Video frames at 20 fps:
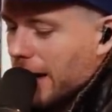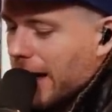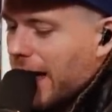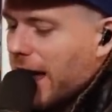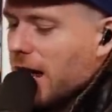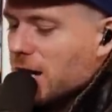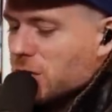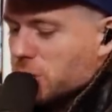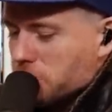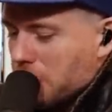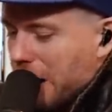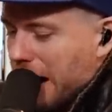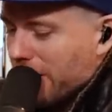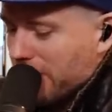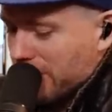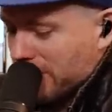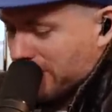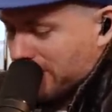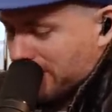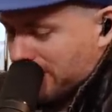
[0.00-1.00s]
Hedge
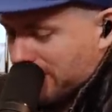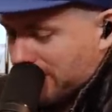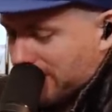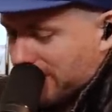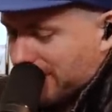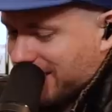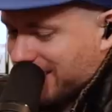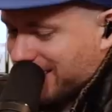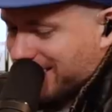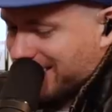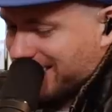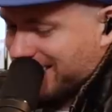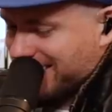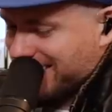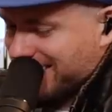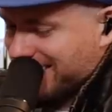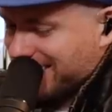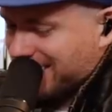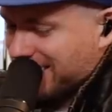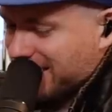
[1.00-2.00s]
Martin.
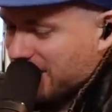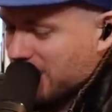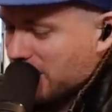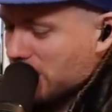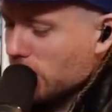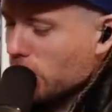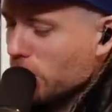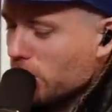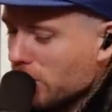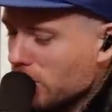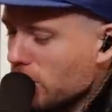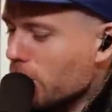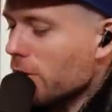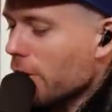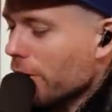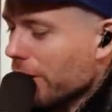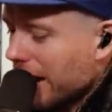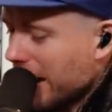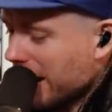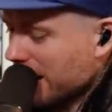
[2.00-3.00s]
You
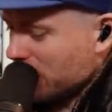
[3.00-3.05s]
know the